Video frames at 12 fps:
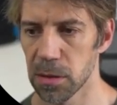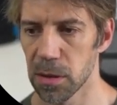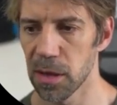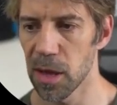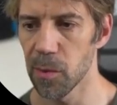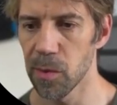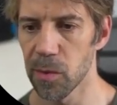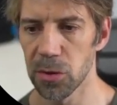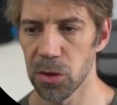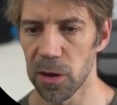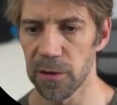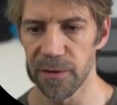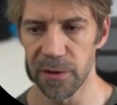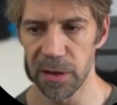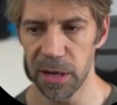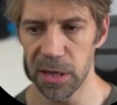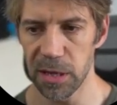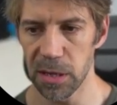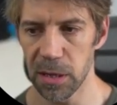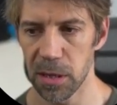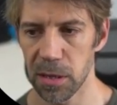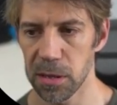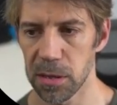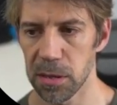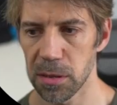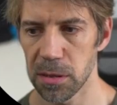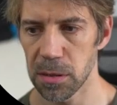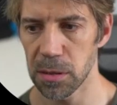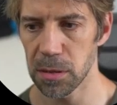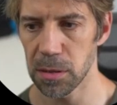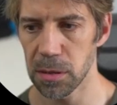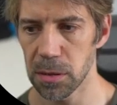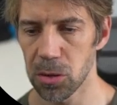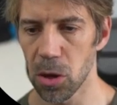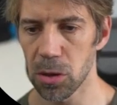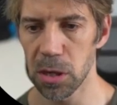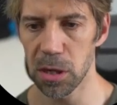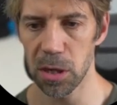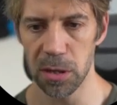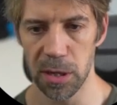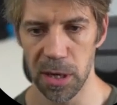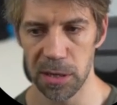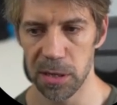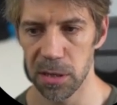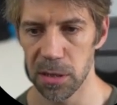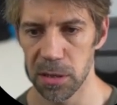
And then we want dot for the Docker context.